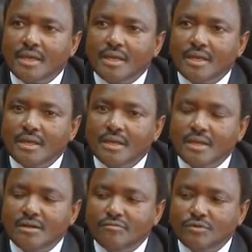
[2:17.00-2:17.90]

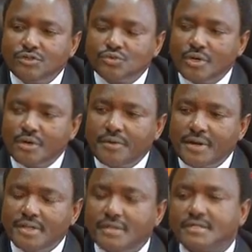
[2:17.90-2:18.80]
envoys who are
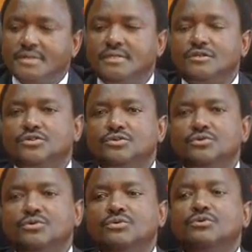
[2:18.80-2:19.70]
accredited
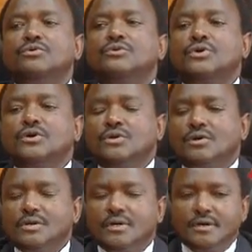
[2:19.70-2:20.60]
to
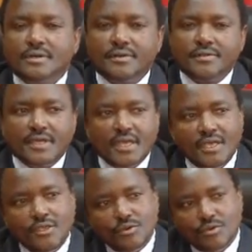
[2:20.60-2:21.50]
the
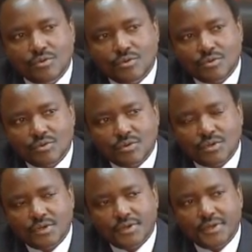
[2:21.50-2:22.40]
AU
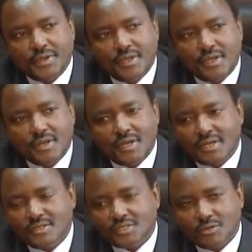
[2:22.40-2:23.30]
in
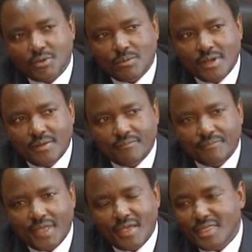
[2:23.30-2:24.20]
Addis Ababa,
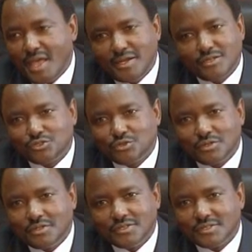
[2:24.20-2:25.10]
and they
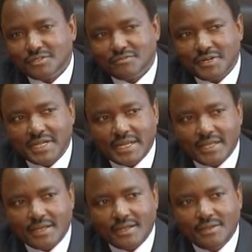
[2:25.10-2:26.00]
understood these things very
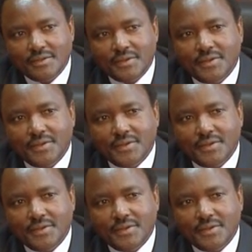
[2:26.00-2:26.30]
clearly,